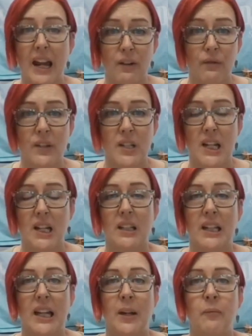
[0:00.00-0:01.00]

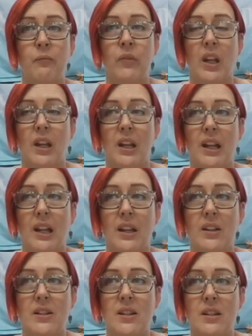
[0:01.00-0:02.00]
physically
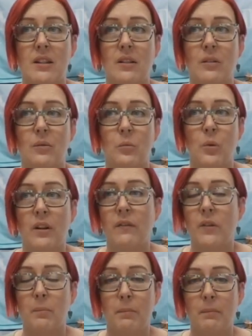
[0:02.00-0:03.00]
is one of
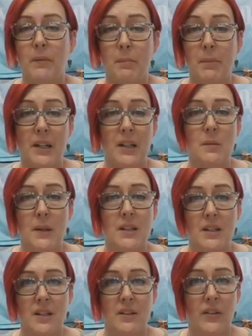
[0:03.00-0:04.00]
the biggest
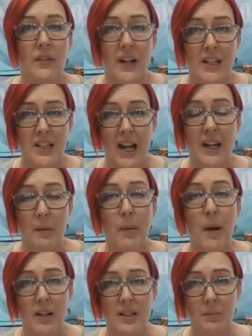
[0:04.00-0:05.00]
pieces of advice I can
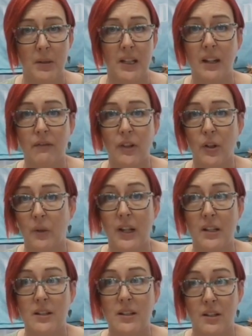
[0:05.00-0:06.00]
possibly give you
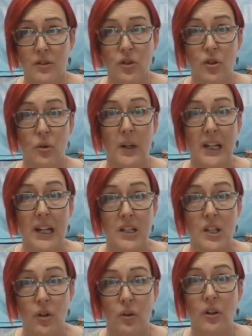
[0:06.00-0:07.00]
is do it. Get
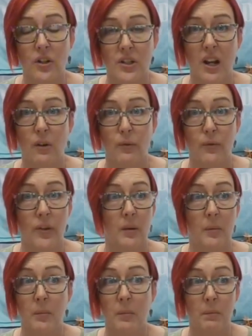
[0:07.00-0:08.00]
to know yourself.
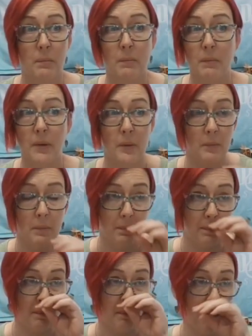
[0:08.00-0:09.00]
The
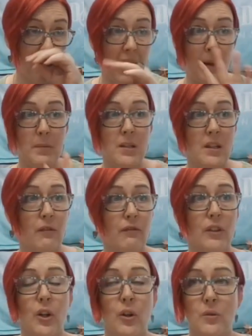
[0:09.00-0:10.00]
ebbs, the
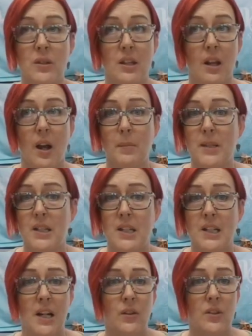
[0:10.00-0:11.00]
flows, the ups, the
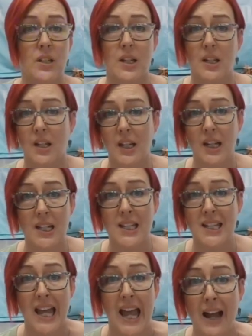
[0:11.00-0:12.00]
downs, the
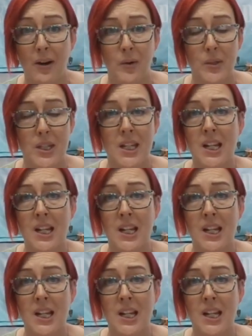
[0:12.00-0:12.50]
ins, the outs,